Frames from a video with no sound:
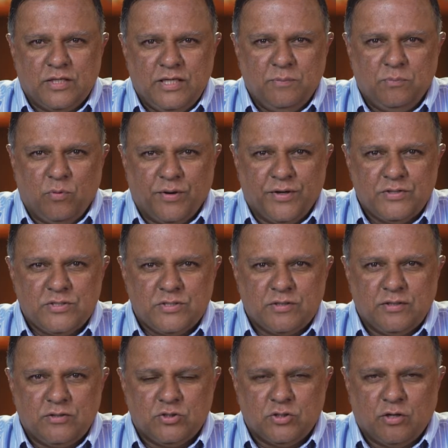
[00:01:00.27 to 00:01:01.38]
key points
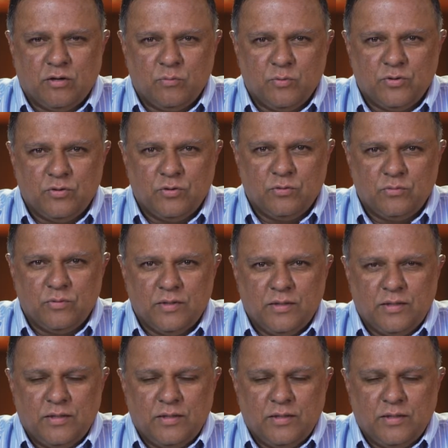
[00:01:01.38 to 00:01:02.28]
and share it with you